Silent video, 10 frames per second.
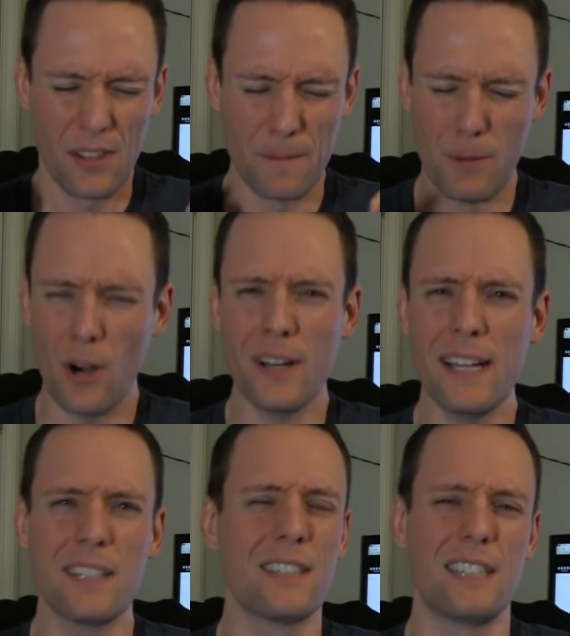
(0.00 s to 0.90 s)
The part
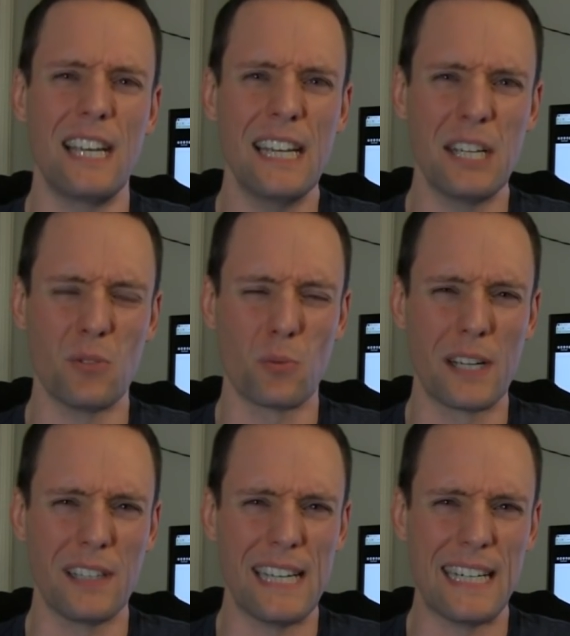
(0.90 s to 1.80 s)
I didn't
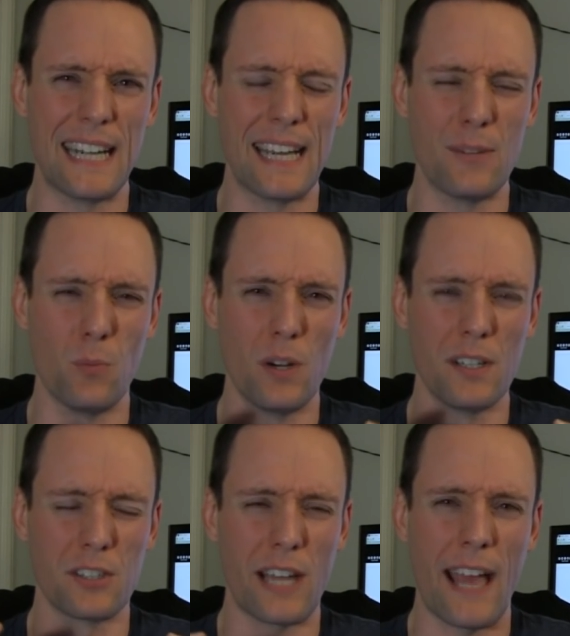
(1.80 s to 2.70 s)
really get was